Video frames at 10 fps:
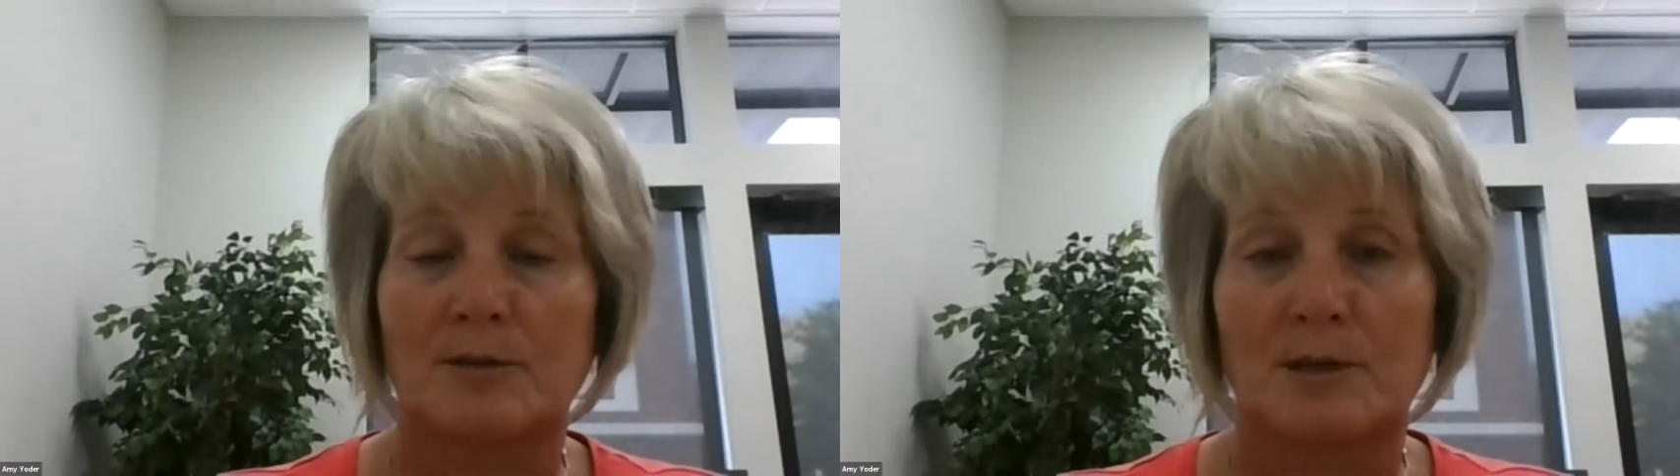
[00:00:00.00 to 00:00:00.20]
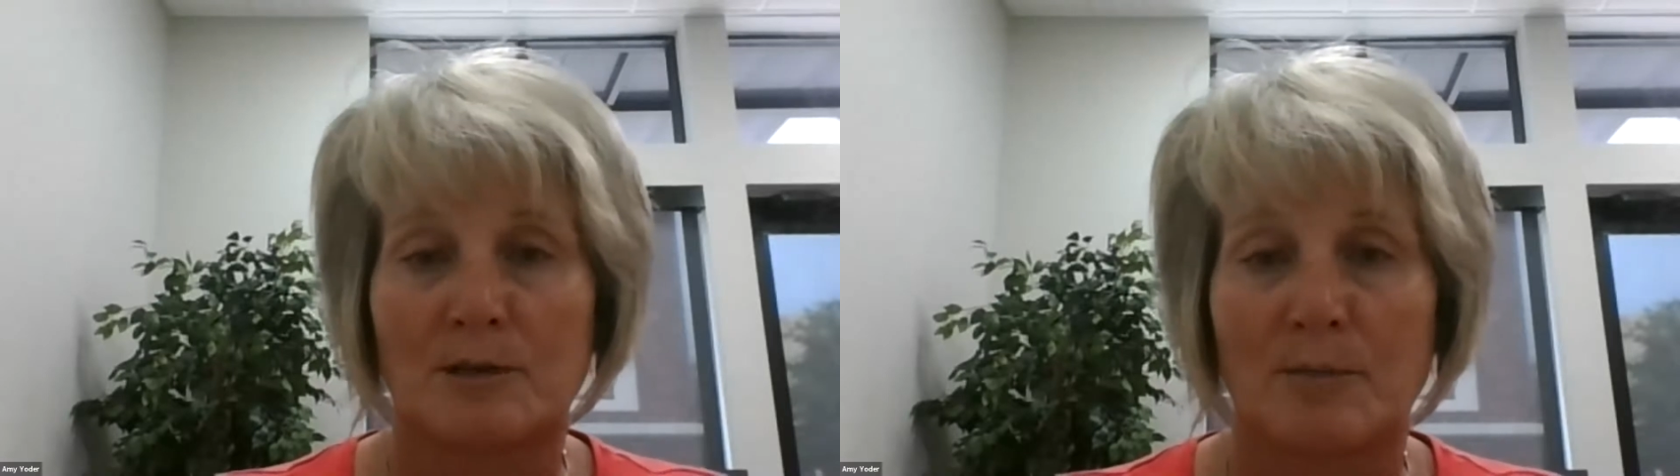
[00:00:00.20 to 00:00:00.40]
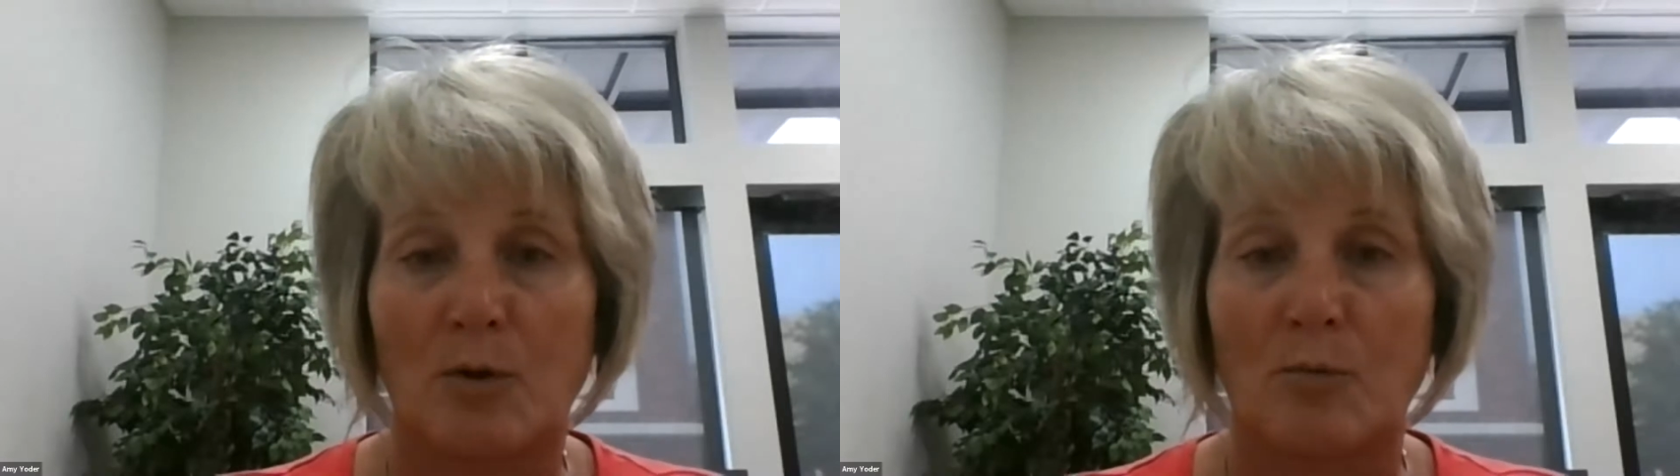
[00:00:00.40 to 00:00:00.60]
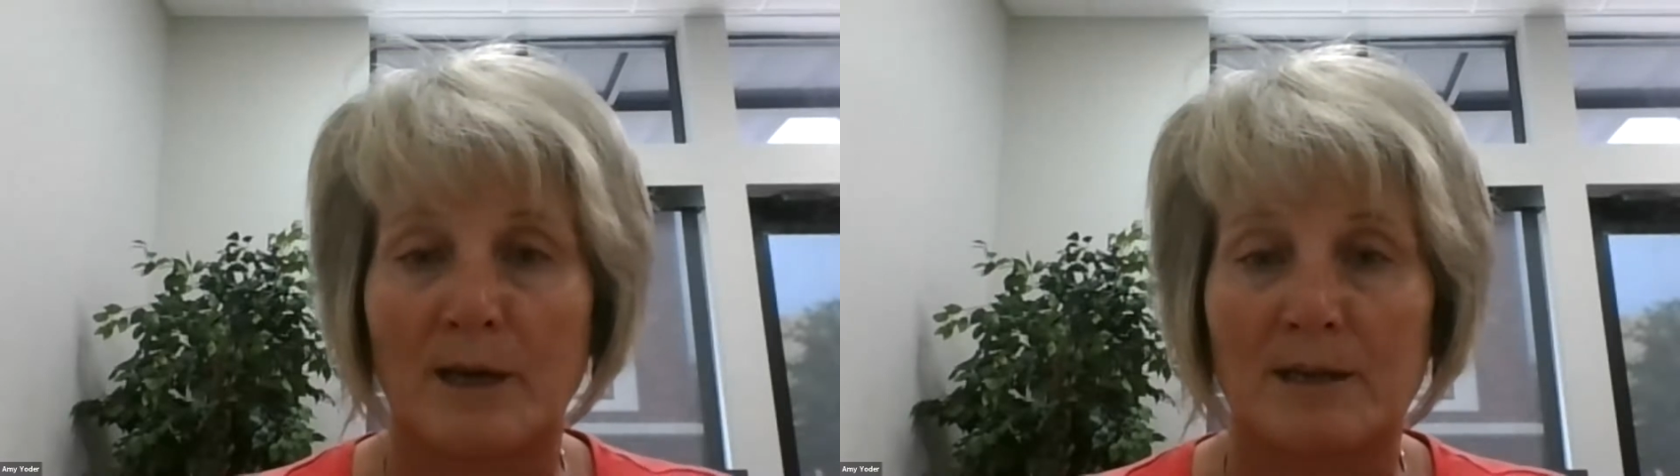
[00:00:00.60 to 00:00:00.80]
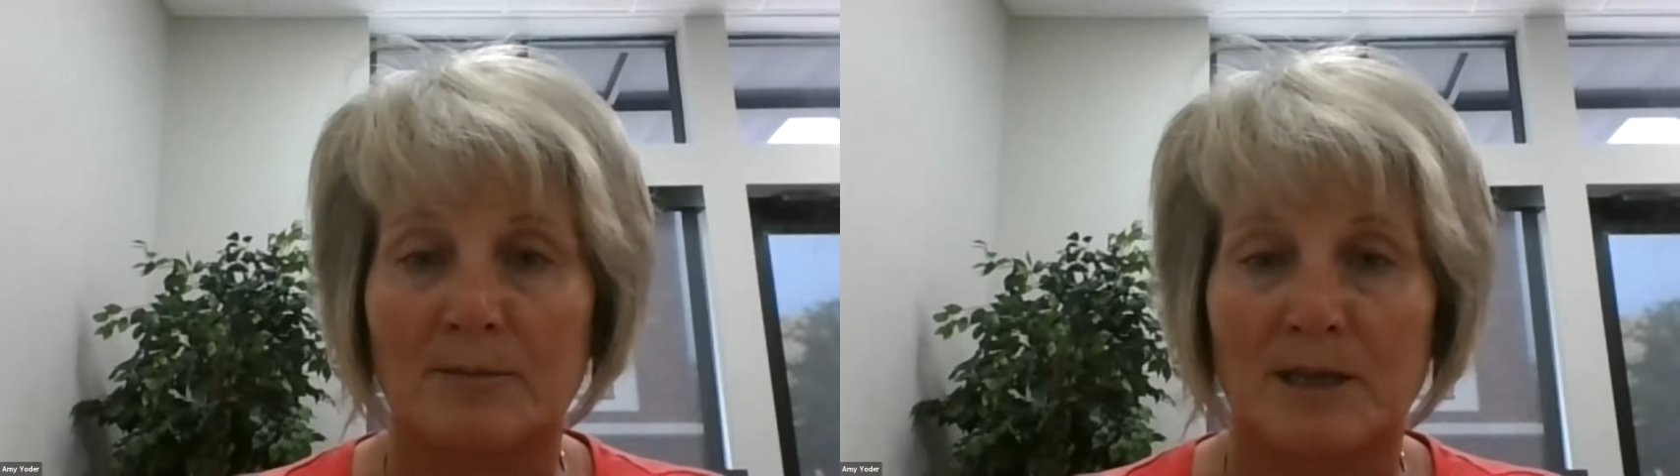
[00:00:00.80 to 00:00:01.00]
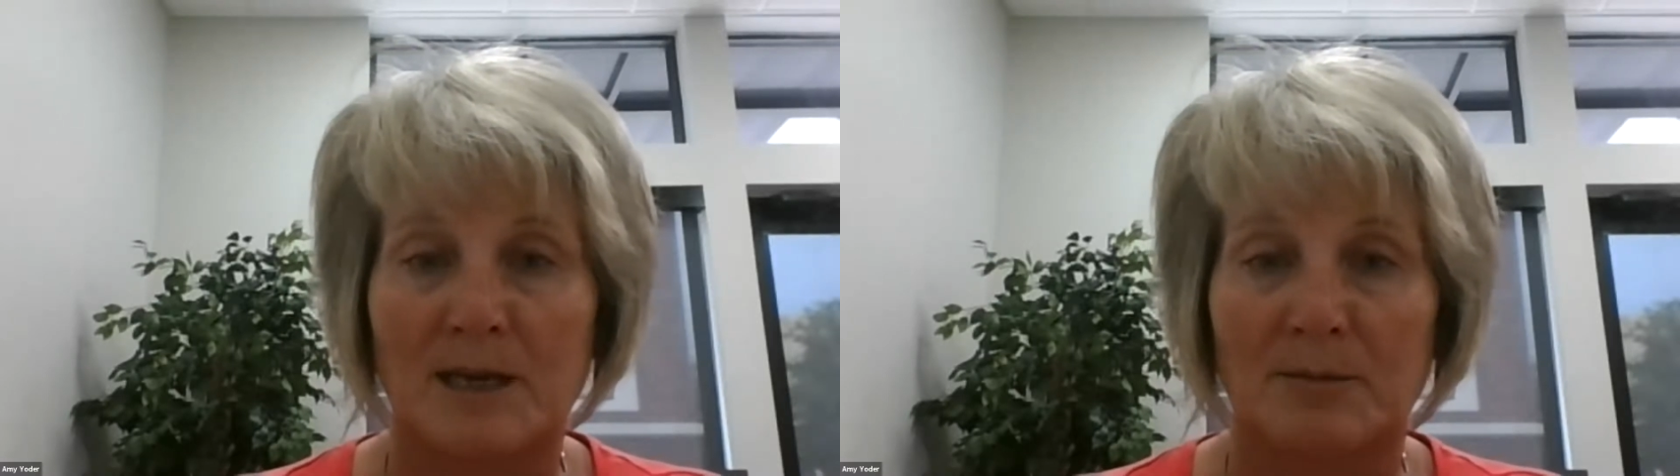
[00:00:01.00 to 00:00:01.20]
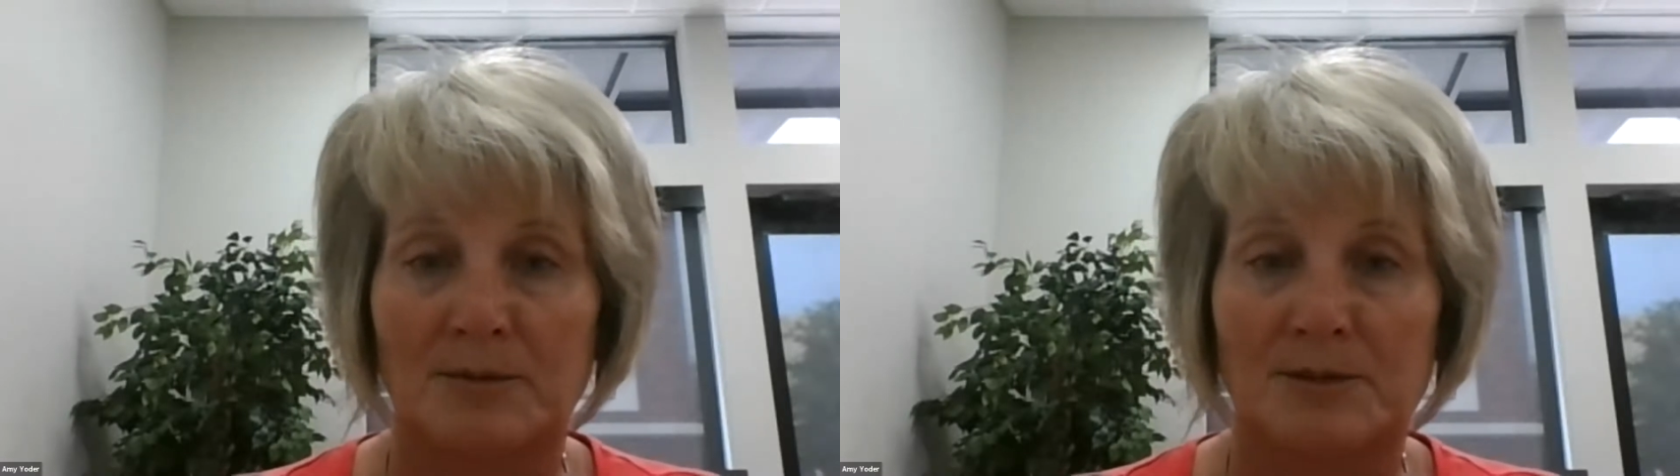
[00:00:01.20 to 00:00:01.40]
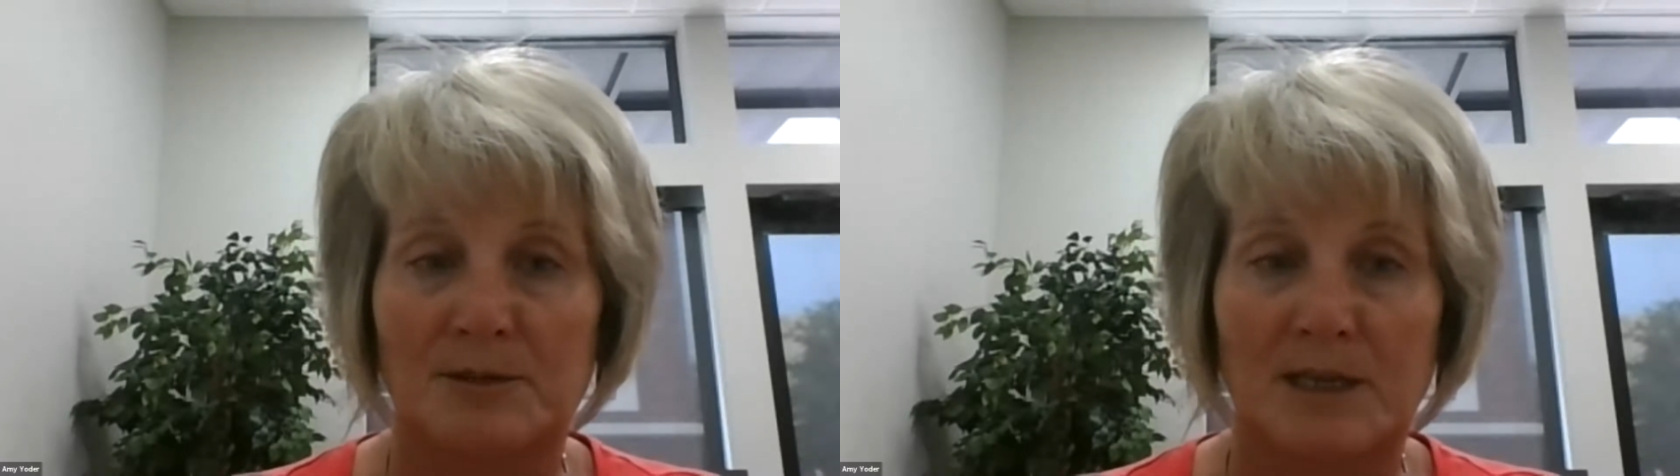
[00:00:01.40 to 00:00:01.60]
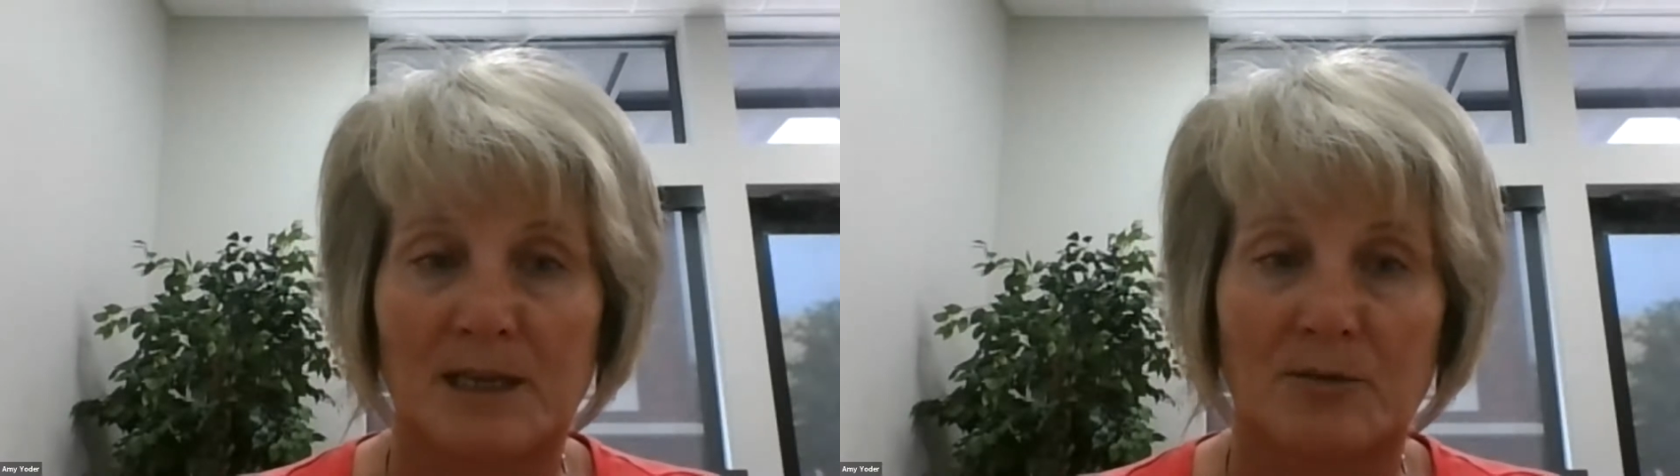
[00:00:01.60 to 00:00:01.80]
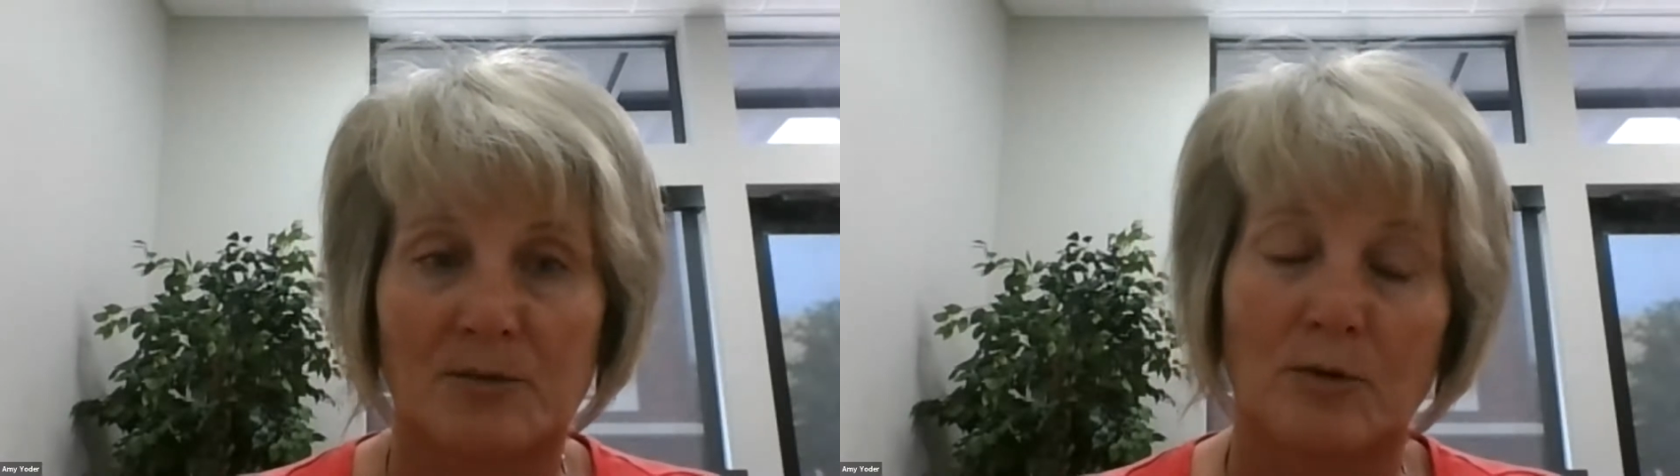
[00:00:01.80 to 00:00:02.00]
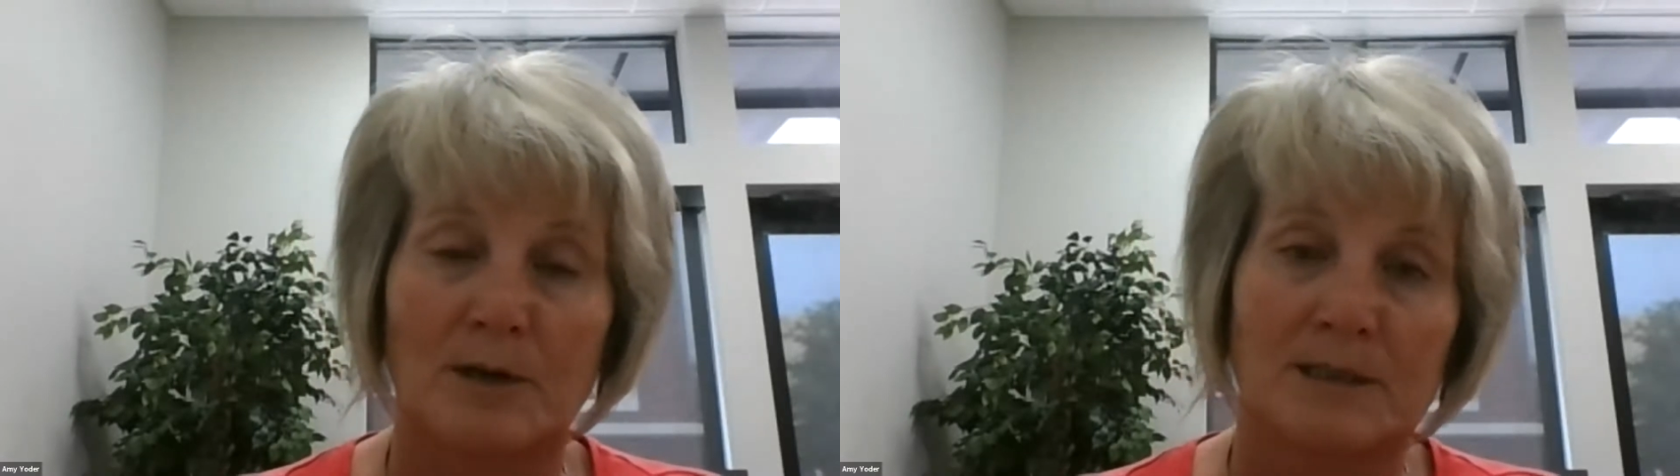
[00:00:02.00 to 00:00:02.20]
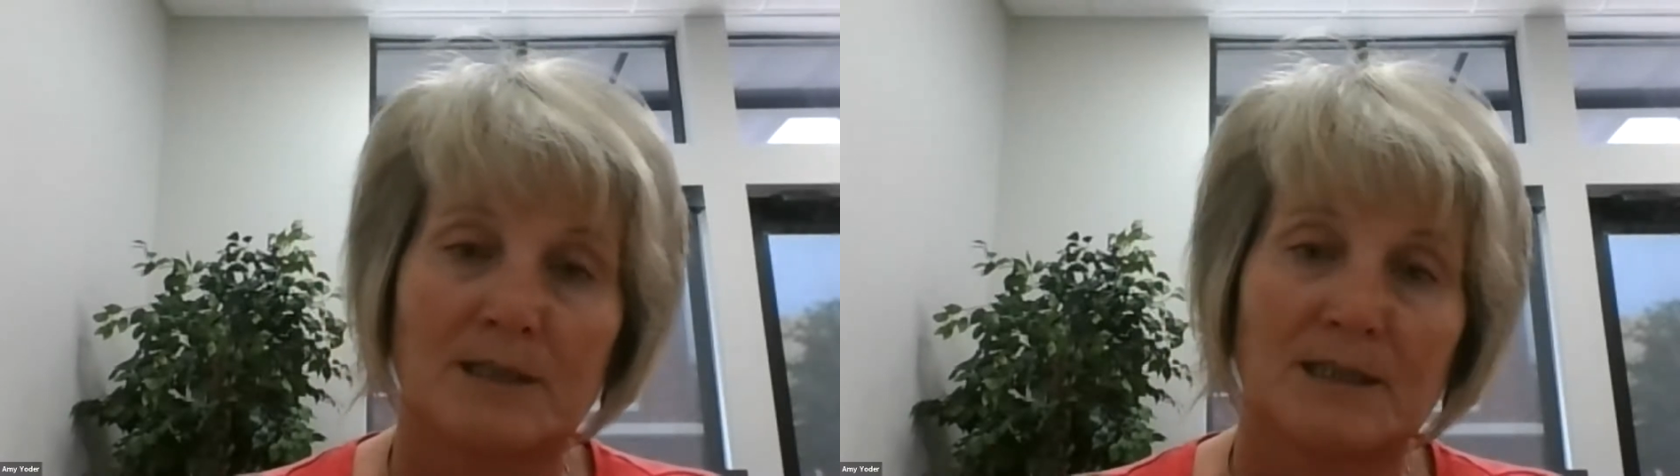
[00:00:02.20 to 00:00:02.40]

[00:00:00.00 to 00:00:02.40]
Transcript: a way to be able to take what